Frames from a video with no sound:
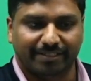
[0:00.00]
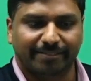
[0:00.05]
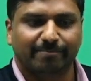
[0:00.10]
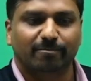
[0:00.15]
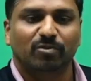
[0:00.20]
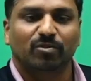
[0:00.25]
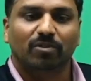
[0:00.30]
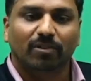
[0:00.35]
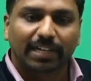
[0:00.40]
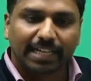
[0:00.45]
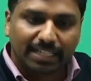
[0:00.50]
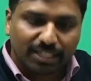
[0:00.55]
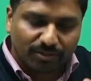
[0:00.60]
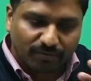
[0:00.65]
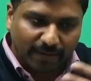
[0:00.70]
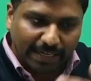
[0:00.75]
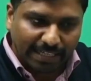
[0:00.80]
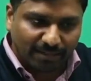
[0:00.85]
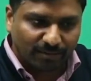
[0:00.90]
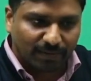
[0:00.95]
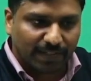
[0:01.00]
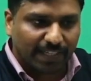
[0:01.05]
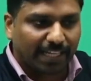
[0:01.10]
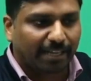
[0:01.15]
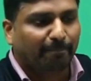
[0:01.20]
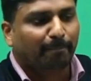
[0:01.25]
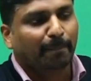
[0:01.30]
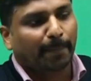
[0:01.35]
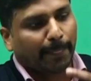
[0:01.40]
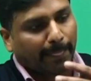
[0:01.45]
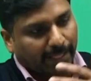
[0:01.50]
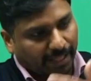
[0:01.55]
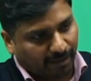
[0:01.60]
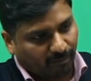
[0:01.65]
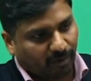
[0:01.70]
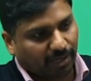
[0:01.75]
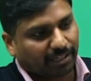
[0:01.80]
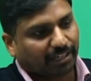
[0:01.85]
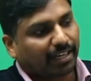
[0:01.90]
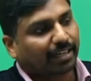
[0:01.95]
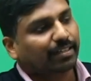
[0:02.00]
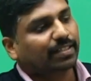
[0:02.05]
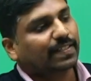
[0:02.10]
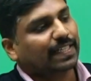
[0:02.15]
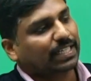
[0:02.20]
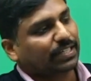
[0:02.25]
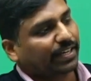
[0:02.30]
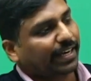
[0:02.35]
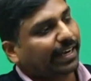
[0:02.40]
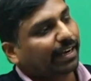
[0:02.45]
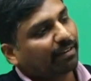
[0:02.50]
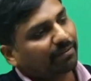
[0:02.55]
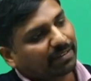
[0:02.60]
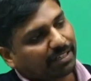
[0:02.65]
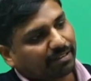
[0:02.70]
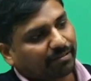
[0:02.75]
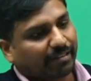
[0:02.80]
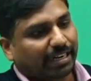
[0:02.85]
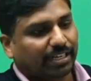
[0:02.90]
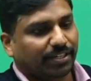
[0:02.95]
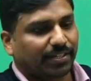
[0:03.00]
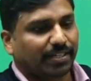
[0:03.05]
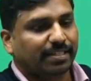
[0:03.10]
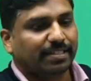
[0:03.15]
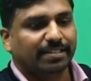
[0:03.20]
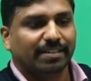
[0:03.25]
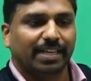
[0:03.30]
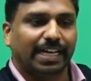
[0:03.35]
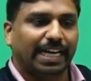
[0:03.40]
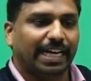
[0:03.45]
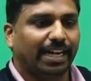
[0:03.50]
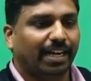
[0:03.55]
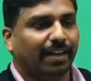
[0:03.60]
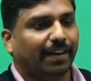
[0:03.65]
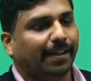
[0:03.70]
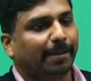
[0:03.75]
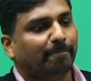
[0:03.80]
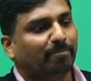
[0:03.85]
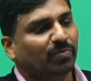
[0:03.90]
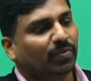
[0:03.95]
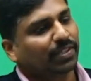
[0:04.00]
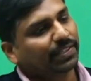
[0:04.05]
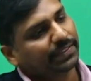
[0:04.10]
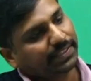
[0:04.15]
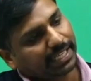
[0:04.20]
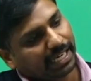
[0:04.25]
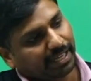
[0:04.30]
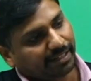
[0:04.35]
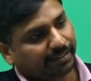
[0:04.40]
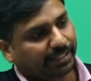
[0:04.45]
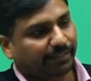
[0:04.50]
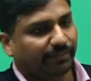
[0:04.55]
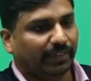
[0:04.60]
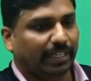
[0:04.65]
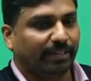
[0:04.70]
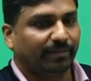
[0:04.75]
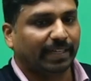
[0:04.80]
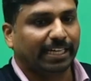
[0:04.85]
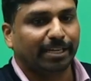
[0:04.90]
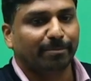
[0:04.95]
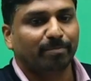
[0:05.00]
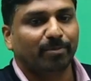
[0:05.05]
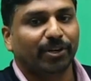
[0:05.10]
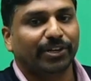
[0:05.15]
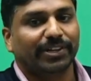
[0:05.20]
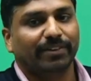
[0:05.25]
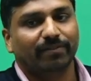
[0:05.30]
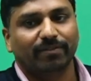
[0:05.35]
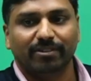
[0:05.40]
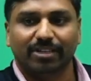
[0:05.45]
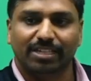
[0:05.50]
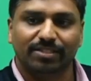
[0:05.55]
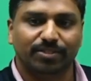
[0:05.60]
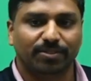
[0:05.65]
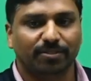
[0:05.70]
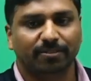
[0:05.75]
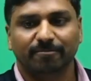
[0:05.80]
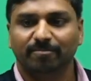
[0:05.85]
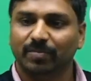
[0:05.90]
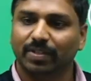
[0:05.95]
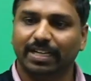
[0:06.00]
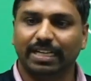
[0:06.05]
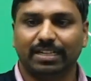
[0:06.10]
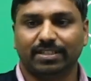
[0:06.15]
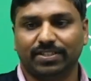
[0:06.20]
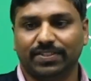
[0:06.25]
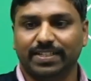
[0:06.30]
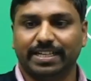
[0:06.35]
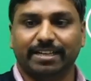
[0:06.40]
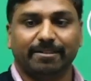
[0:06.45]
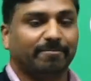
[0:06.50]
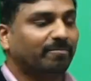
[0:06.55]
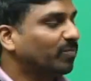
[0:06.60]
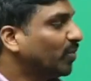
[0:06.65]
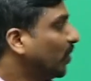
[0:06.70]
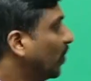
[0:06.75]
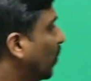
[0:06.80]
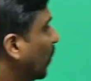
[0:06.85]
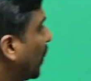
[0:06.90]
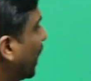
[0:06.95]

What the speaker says: So let's try to see what are such kind of interactions, and they are very, very important for us to understand. Okay,